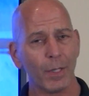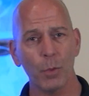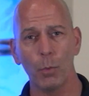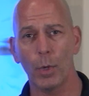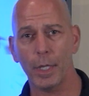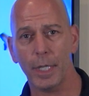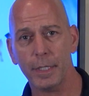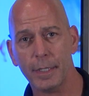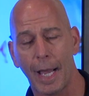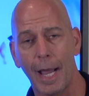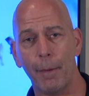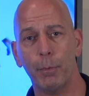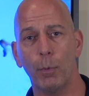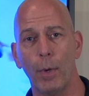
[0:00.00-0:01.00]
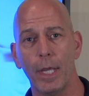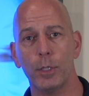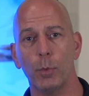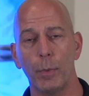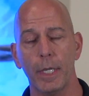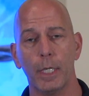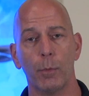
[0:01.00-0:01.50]
One of the top ways
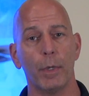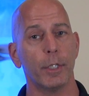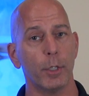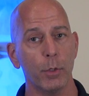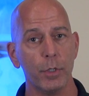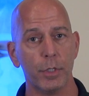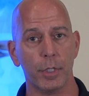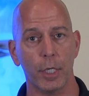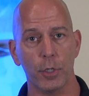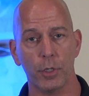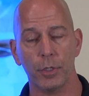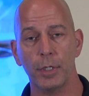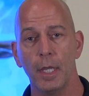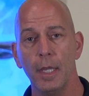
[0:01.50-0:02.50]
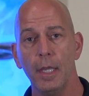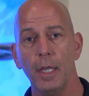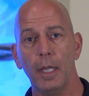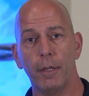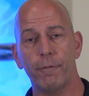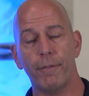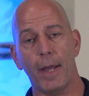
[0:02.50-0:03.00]
that we can reduce seizures,
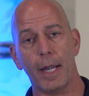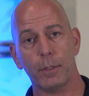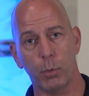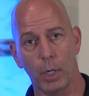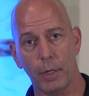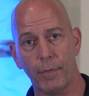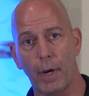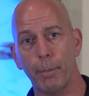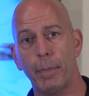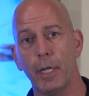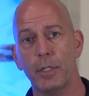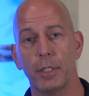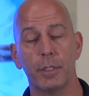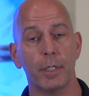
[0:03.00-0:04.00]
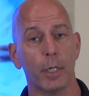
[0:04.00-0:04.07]
in fact, one of our patients